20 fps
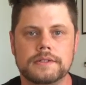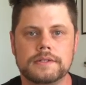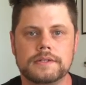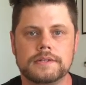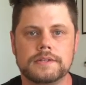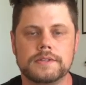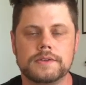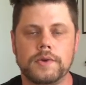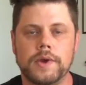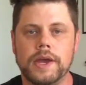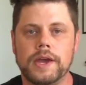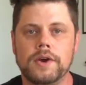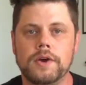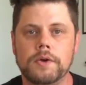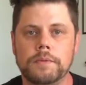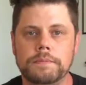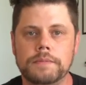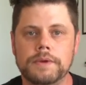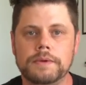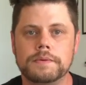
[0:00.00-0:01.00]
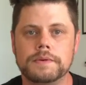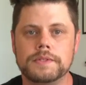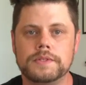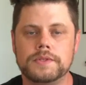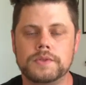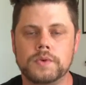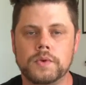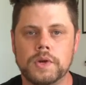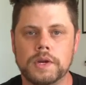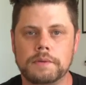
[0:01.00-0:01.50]
So I hope you will
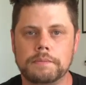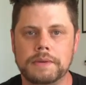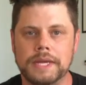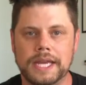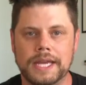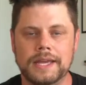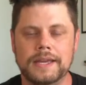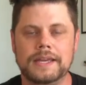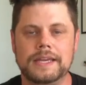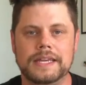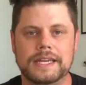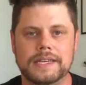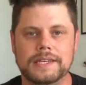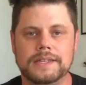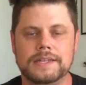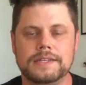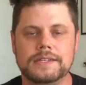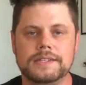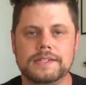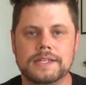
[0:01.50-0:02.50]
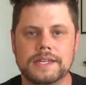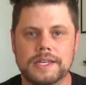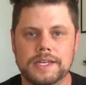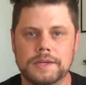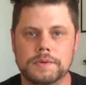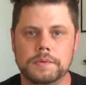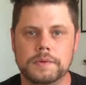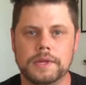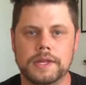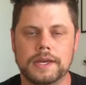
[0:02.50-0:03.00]
join me in
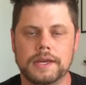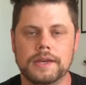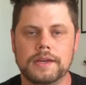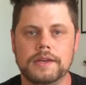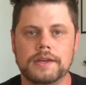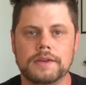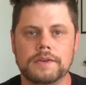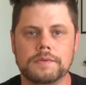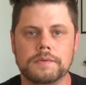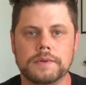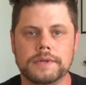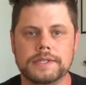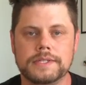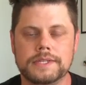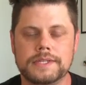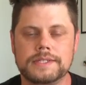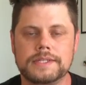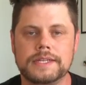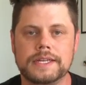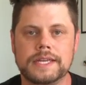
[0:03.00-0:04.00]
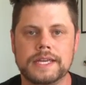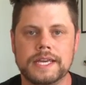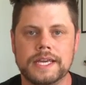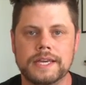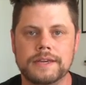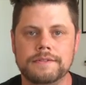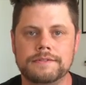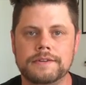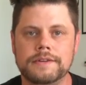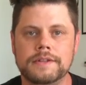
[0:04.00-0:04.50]
continually resisting
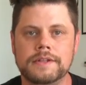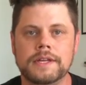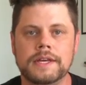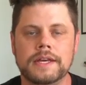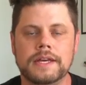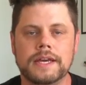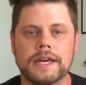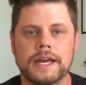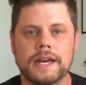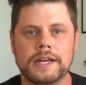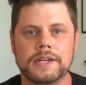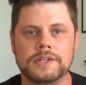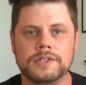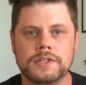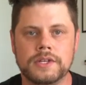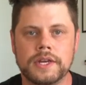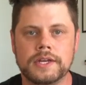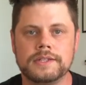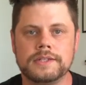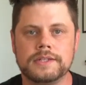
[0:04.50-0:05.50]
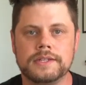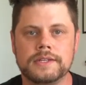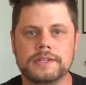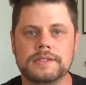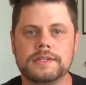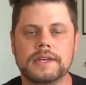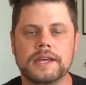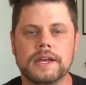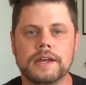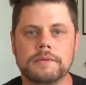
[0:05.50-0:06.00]
evil and
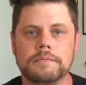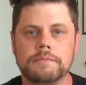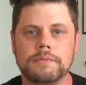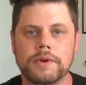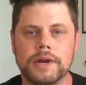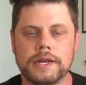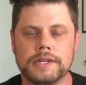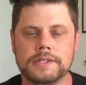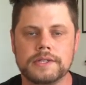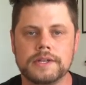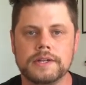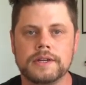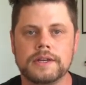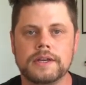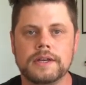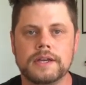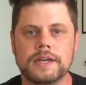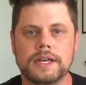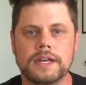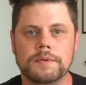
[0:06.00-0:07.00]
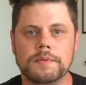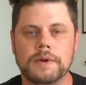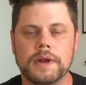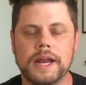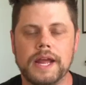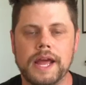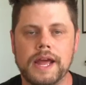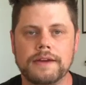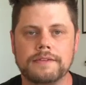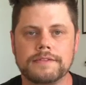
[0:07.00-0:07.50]
injustice and oppression in
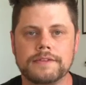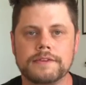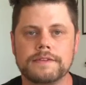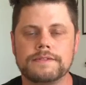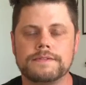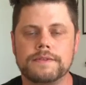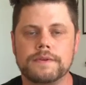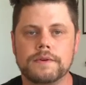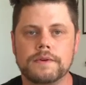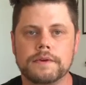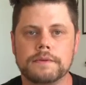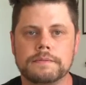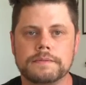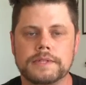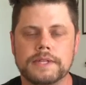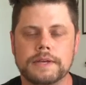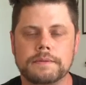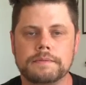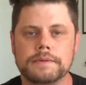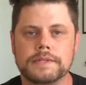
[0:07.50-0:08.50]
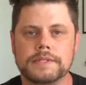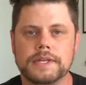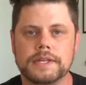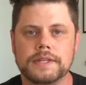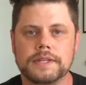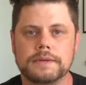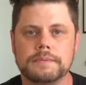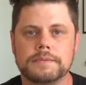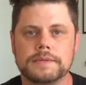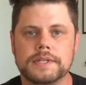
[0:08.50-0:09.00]
whatever forms they present
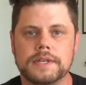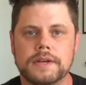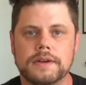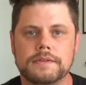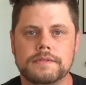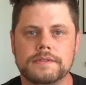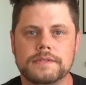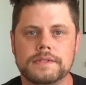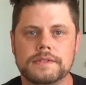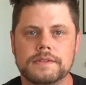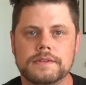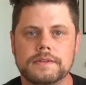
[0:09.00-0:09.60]
themselves.